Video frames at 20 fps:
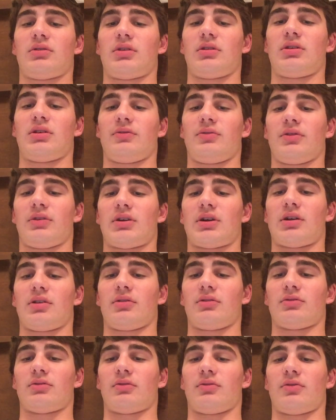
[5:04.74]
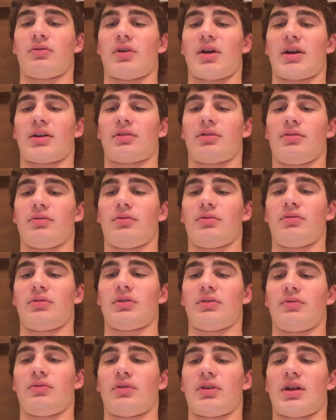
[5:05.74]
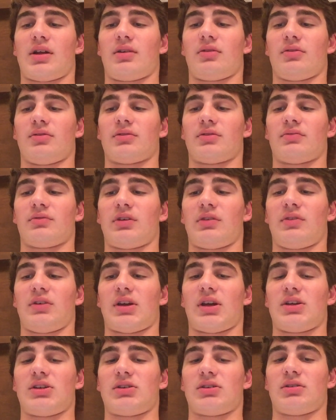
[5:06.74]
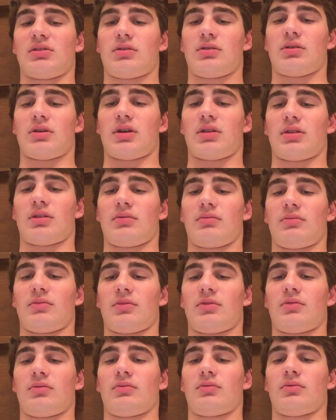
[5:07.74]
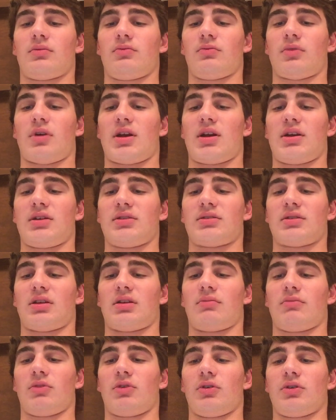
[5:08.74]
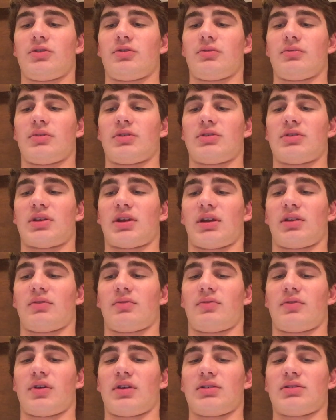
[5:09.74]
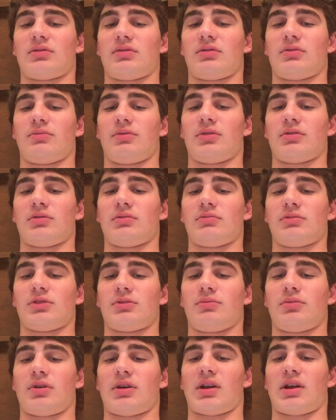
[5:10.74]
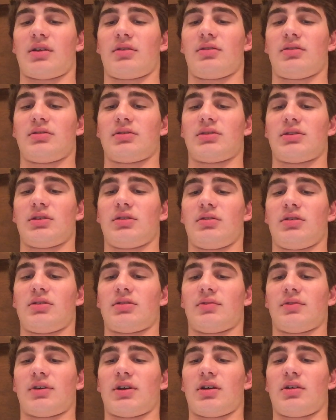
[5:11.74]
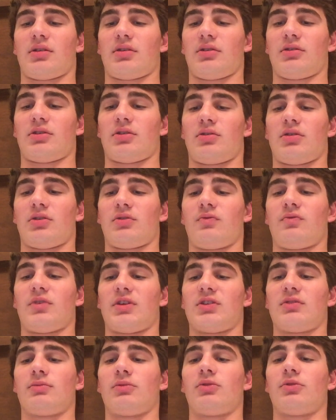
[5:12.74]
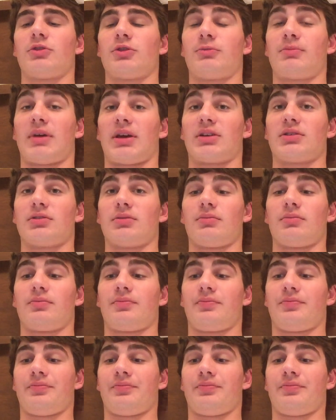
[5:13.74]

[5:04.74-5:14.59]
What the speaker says: the different colors refract through different angles of deviation, and the rays that emerge from the second face of the prism spread out in series of color known as visible spectrum.